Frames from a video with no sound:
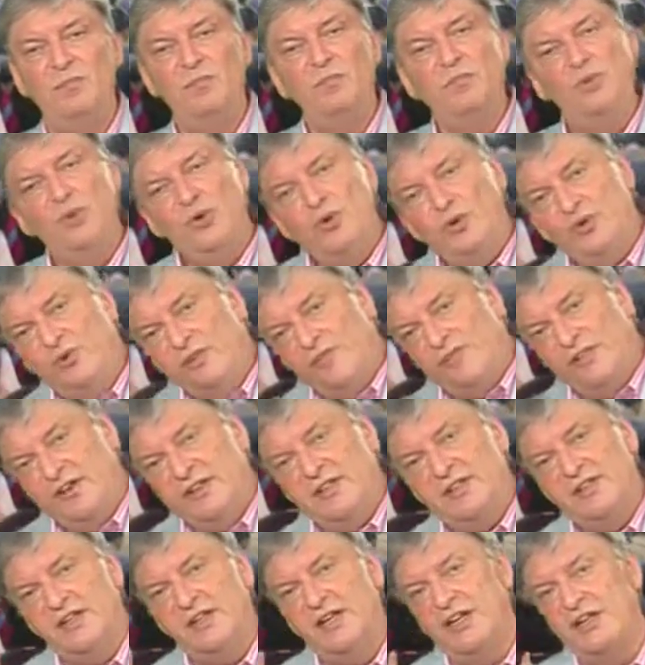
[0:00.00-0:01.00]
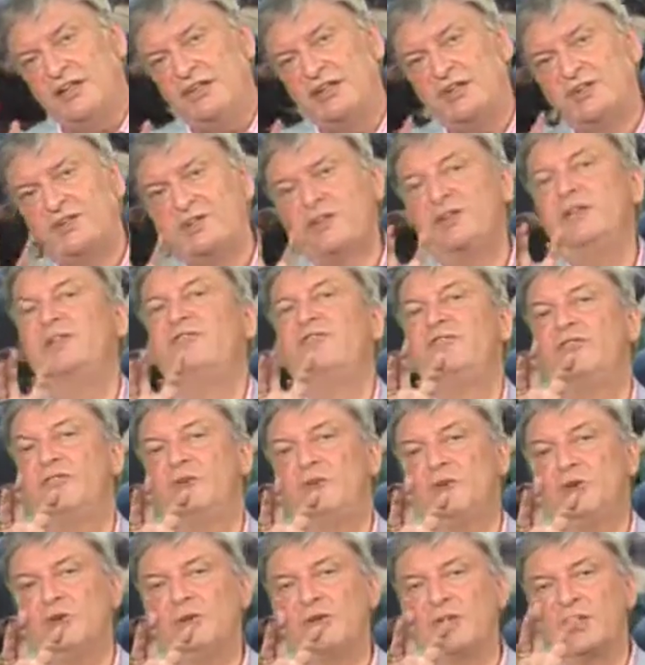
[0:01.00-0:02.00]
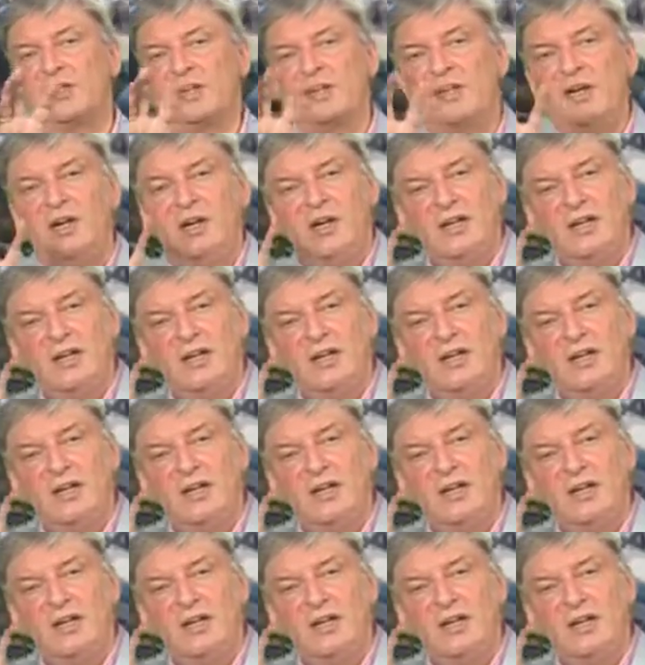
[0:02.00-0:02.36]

moving the history forward